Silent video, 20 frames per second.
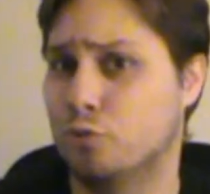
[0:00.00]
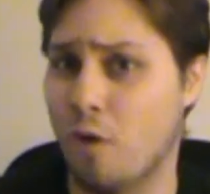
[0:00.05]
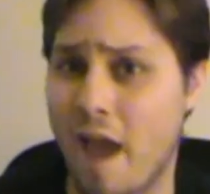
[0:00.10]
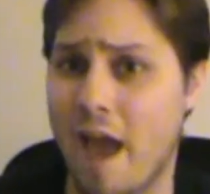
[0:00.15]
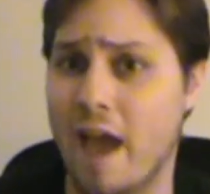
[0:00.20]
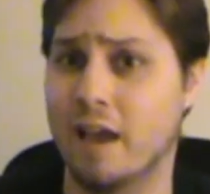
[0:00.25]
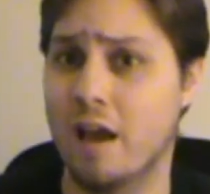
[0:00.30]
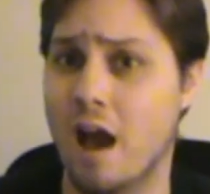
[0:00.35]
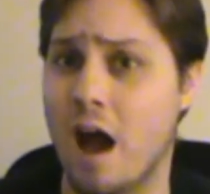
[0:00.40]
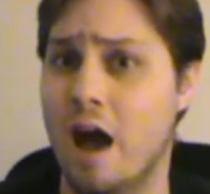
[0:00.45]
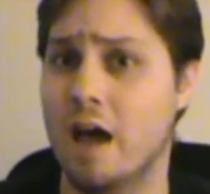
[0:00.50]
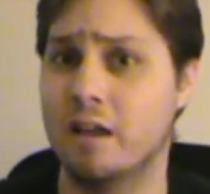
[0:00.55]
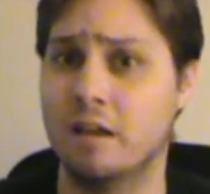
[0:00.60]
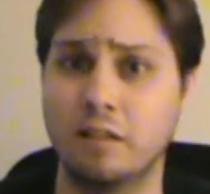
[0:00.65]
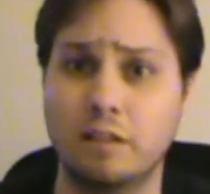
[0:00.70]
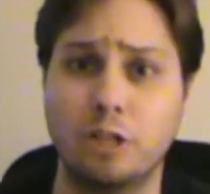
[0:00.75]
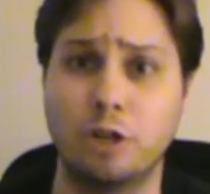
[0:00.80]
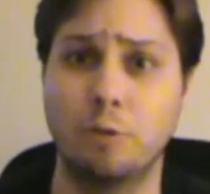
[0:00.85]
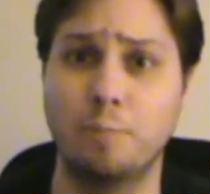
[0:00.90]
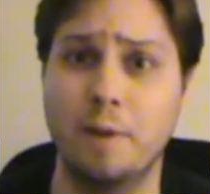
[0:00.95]
drag on
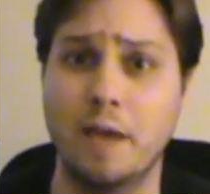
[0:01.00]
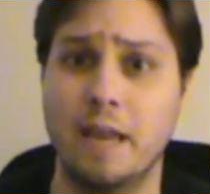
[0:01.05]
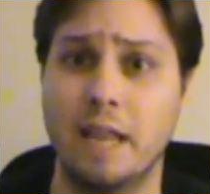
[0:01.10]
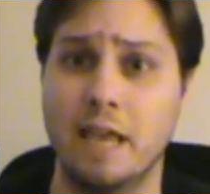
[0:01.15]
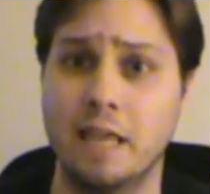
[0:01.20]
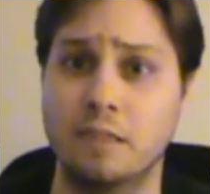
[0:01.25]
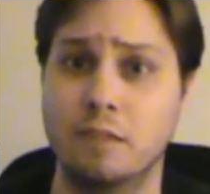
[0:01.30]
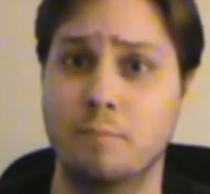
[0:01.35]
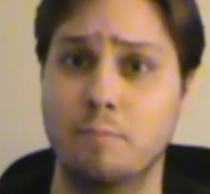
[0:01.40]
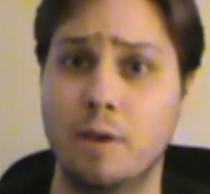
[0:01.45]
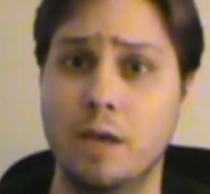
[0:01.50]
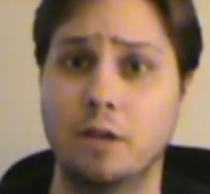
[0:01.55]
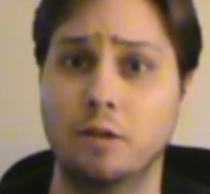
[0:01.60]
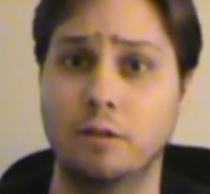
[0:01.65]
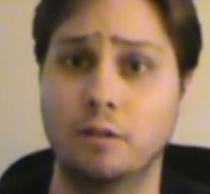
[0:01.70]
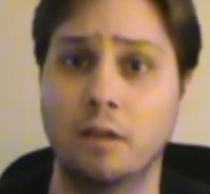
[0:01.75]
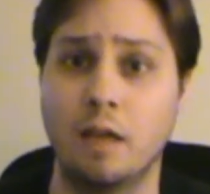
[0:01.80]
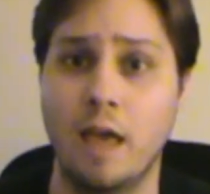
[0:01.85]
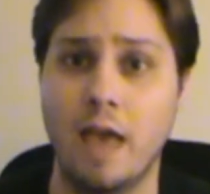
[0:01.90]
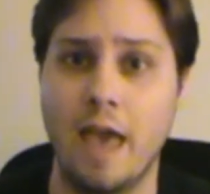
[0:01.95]
a little bit in the
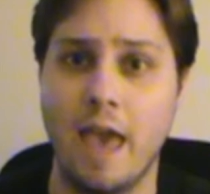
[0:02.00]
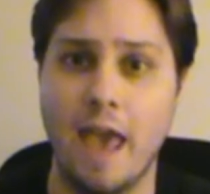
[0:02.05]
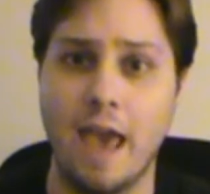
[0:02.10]
middle,